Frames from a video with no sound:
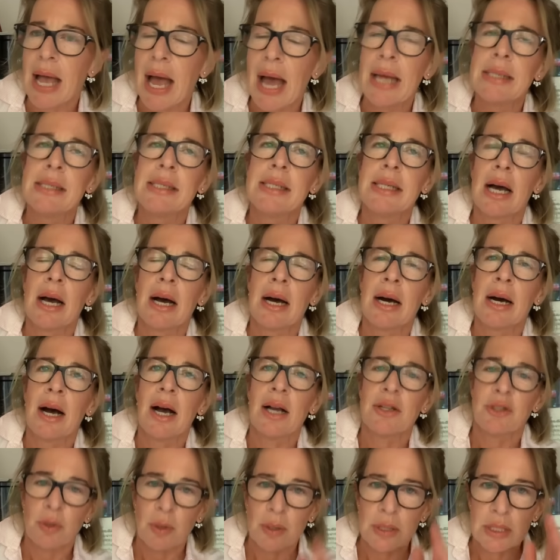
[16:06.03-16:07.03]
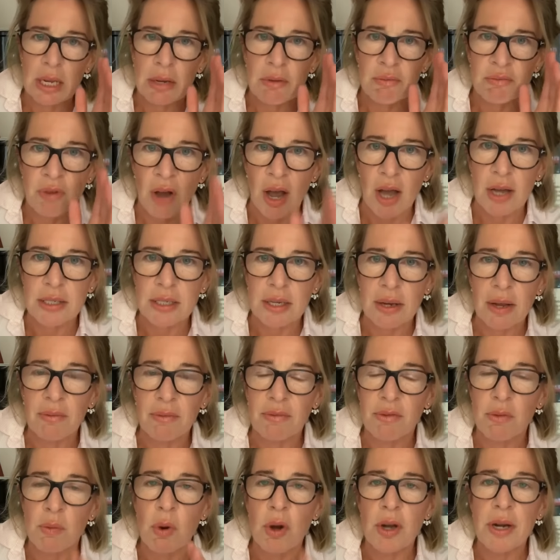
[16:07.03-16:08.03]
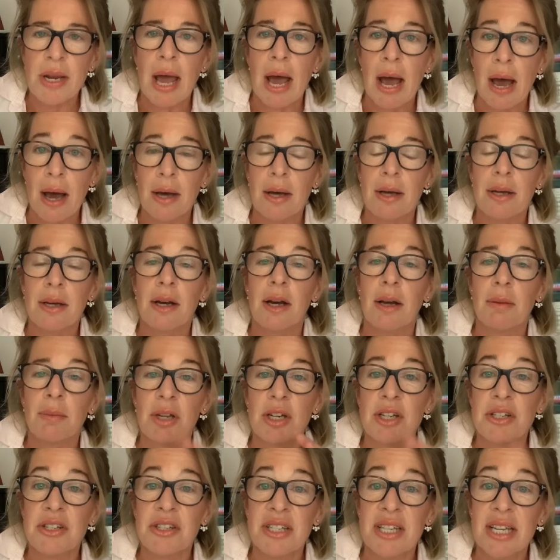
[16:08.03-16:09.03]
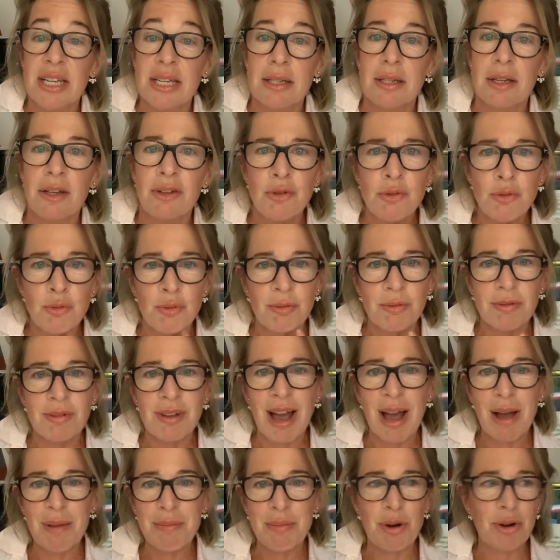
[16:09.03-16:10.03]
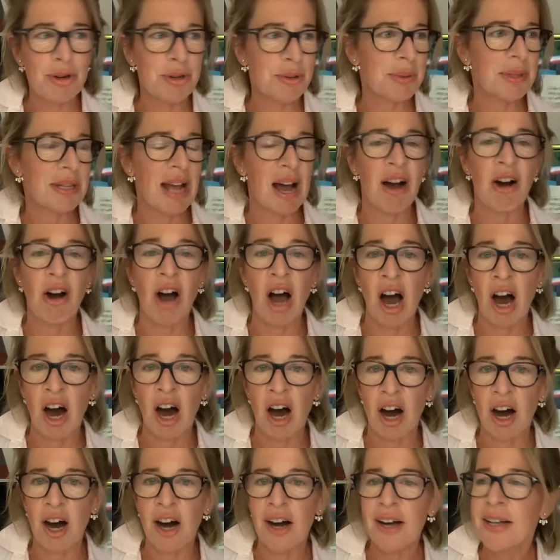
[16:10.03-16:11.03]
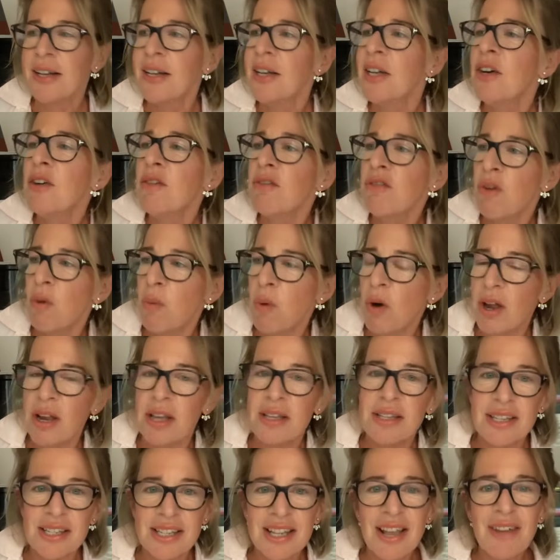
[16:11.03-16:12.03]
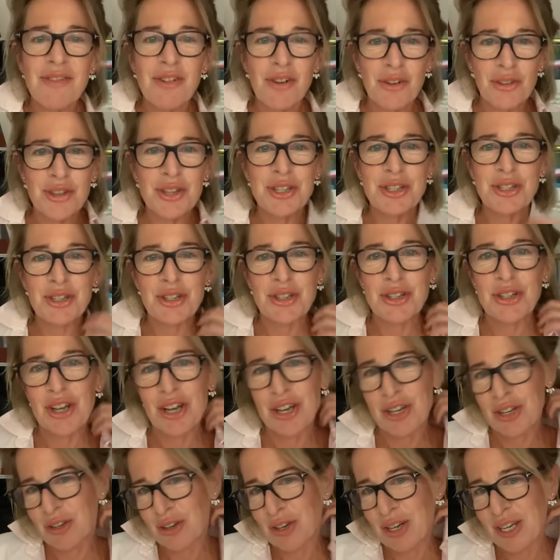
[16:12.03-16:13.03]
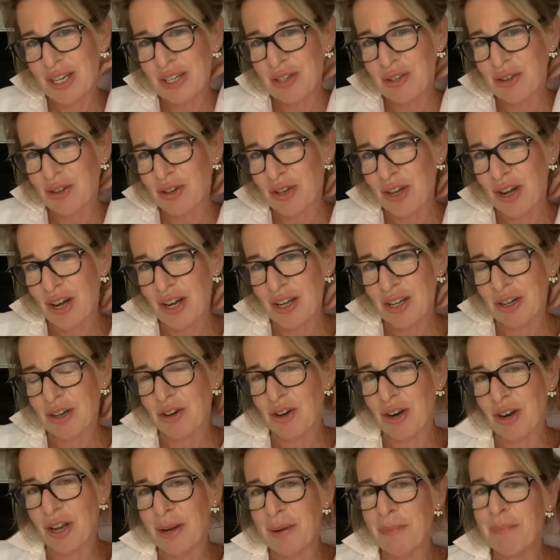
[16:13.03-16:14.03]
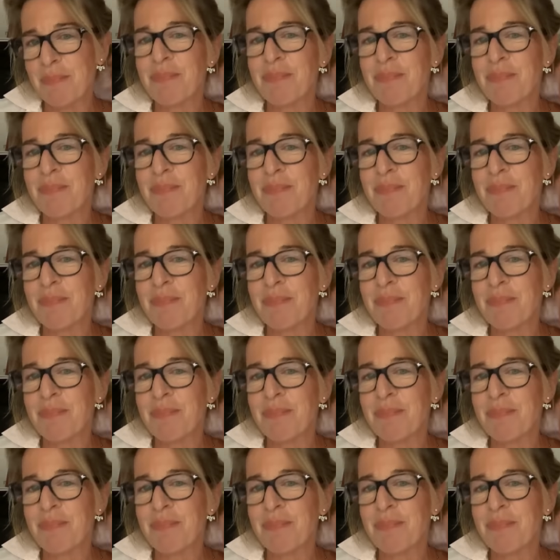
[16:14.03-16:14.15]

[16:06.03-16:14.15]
And so I was like, right, for 1 hour, I'm going to sit. Ooh, how posh was that? Ah. For what? It's because I've got this shirt on and it's got a high collar.